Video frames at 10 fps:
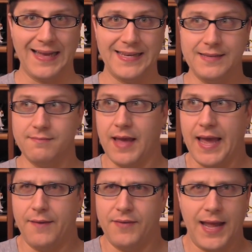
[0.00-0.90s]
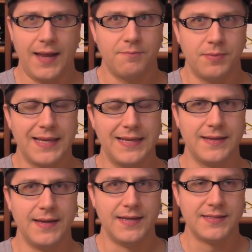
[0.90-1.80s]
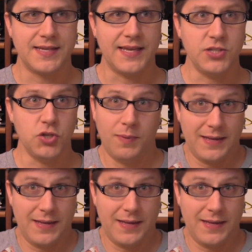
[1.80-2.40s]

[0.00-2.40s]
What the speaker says: didn't have and hadn't planned to get to,